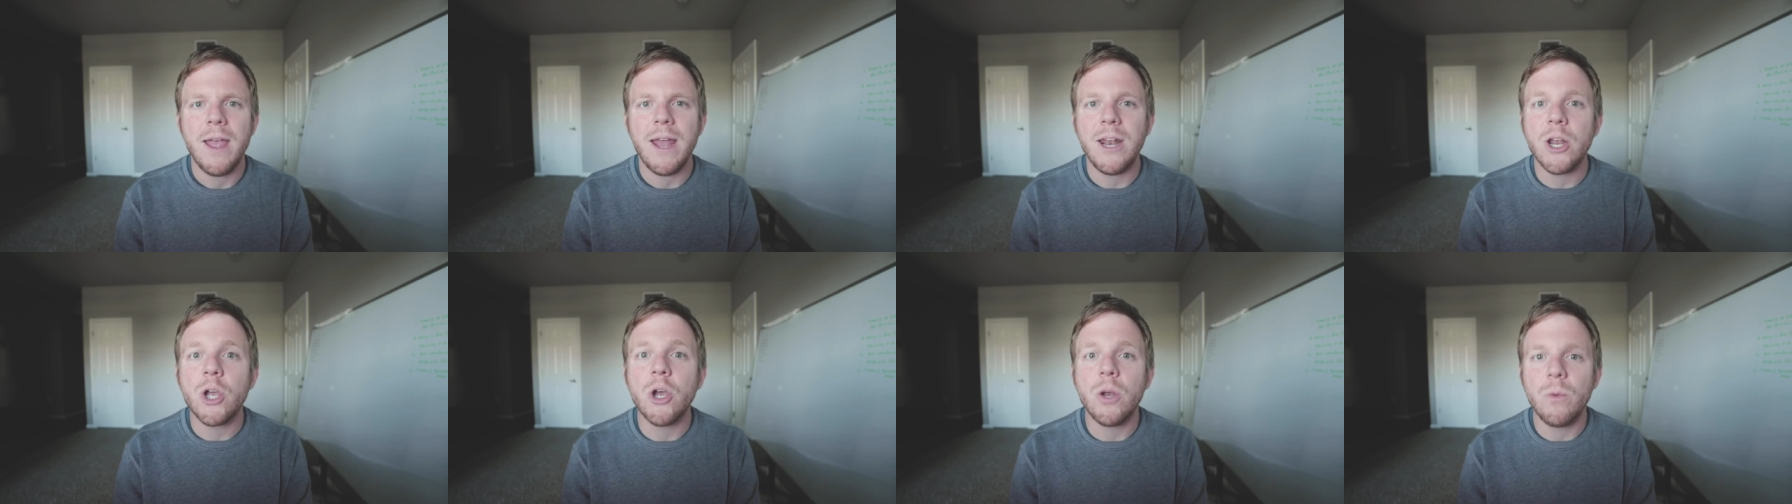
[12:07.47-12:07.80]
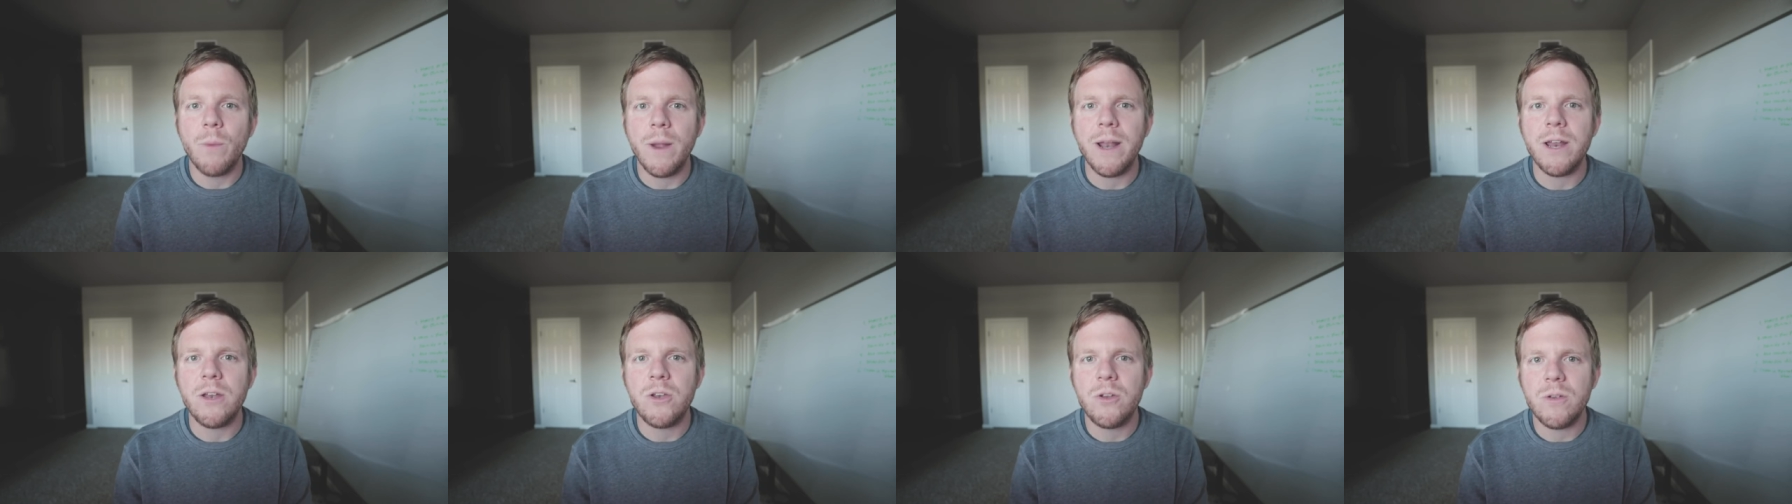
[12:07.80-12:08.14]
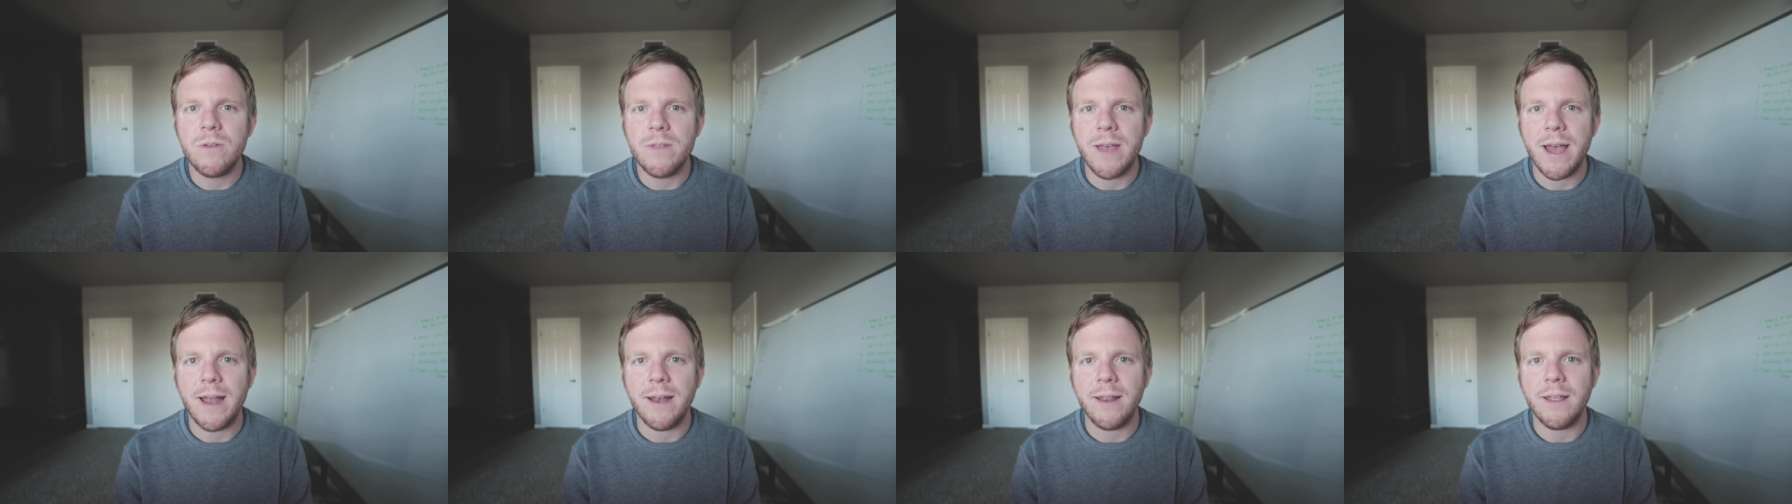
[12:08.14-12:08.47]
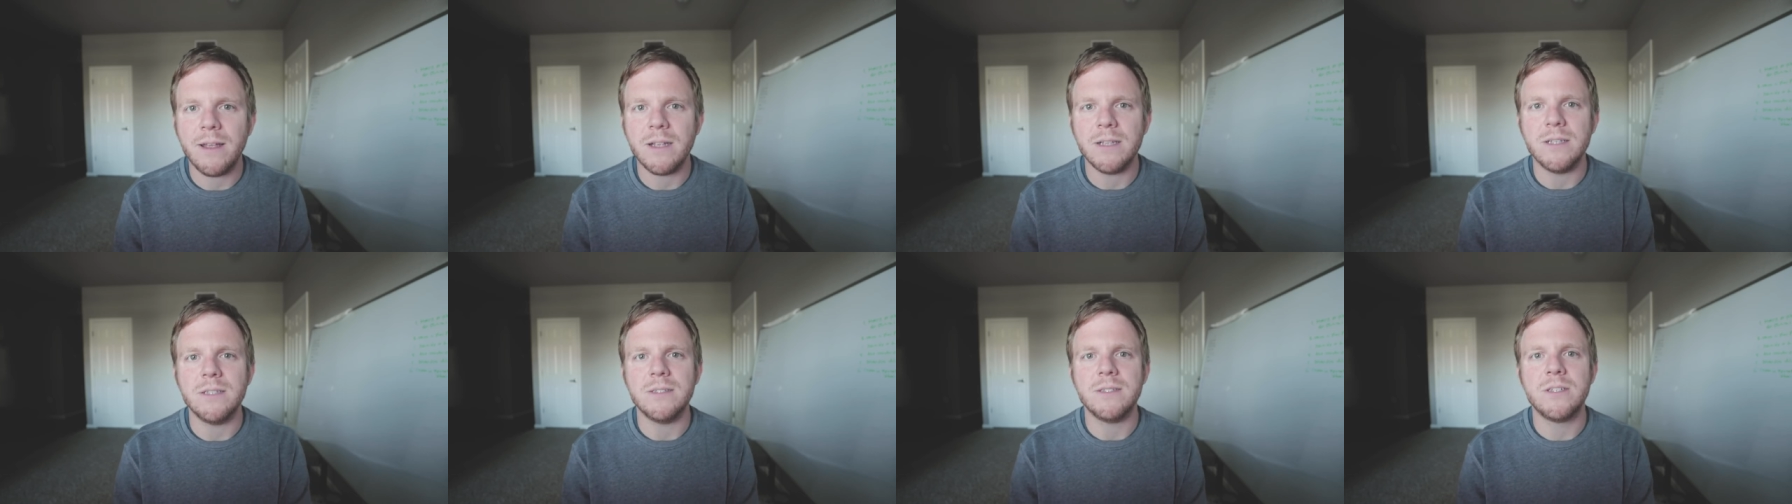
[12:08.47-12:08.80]
And a good way to do that
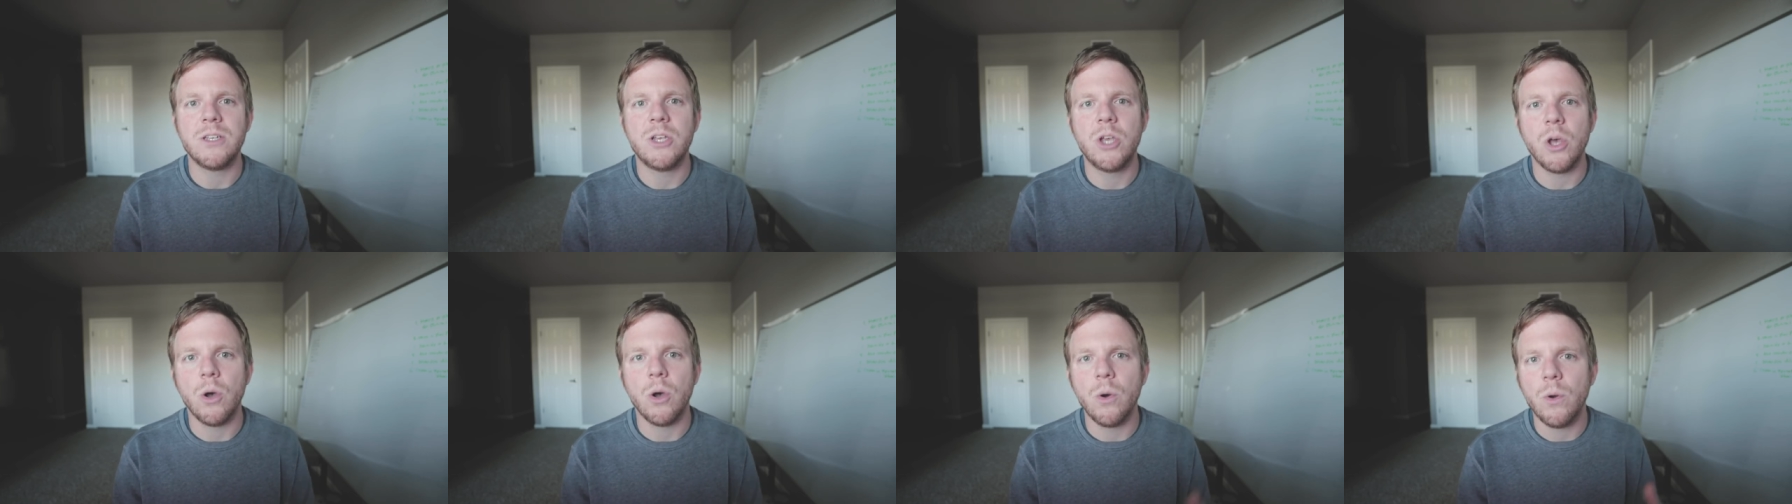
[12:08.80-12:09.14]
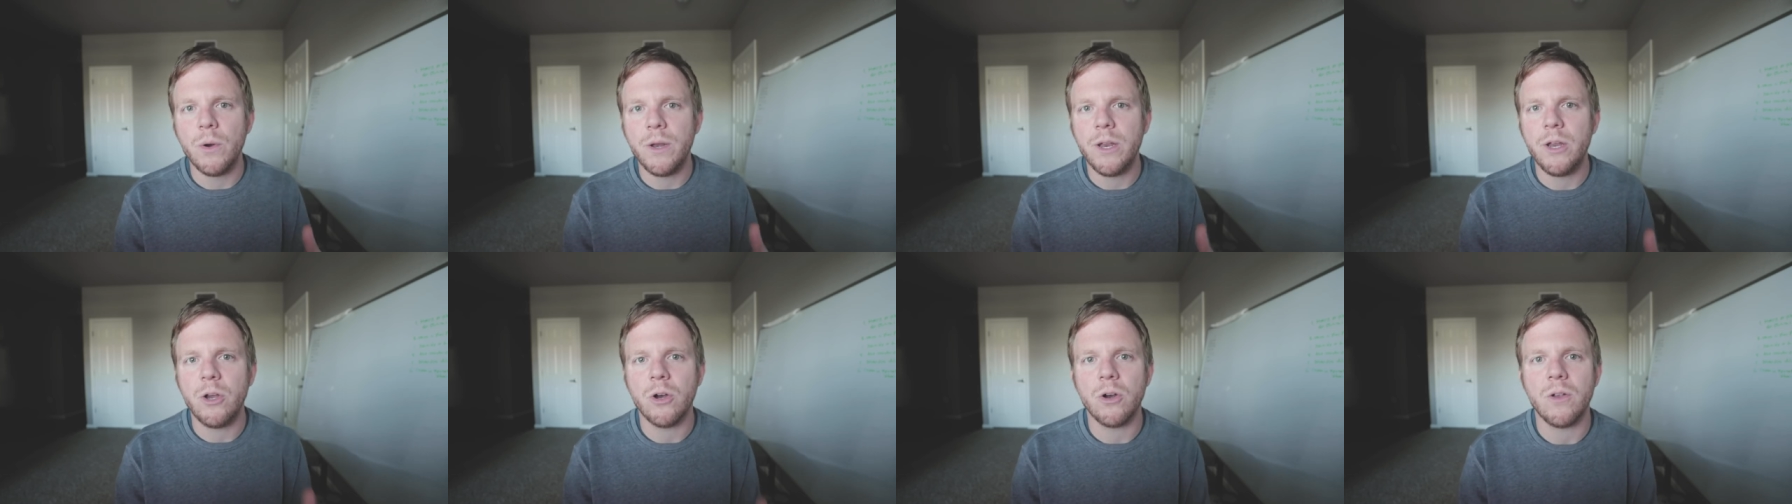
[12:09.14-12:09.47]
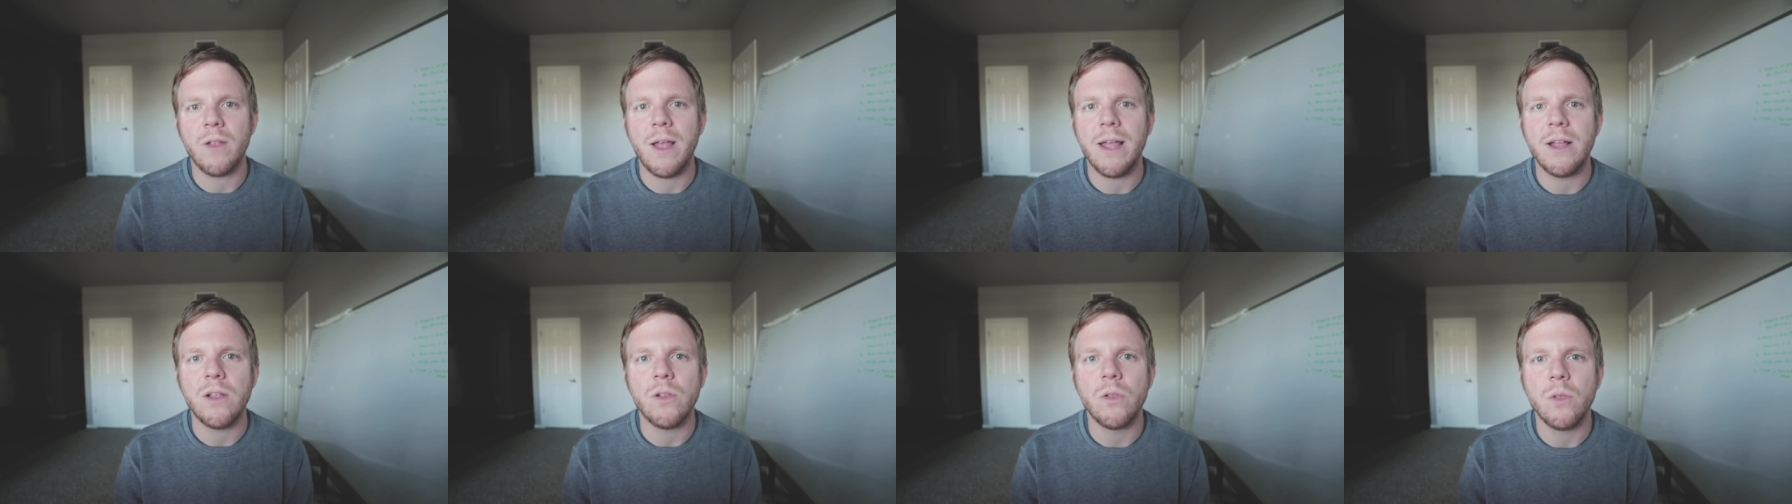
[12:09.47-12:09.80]
is go to your like